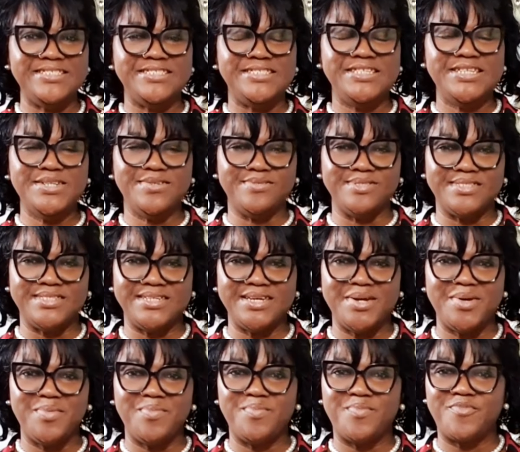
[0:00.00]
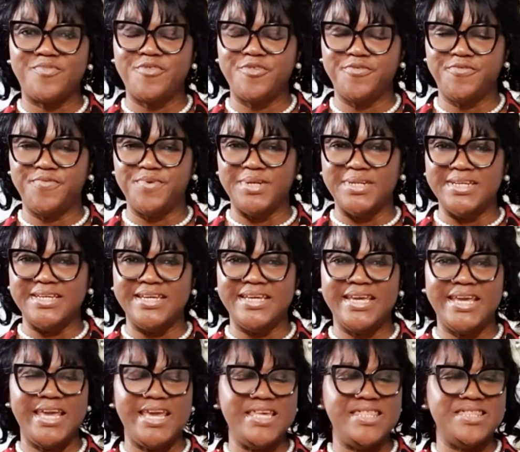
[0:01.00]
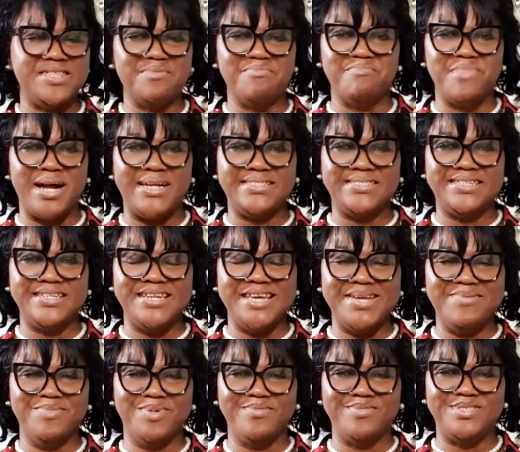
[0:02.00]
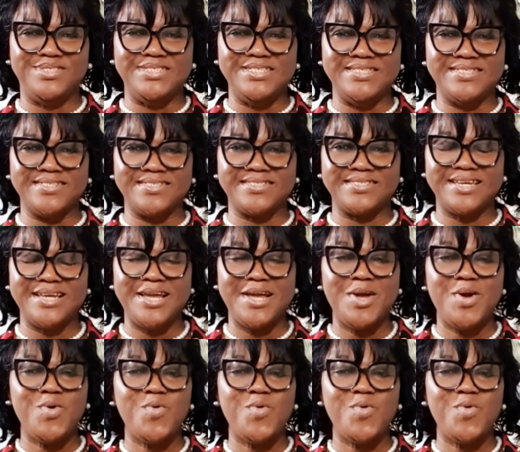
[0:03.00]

yield fruitfully in the mighty name of Jesus.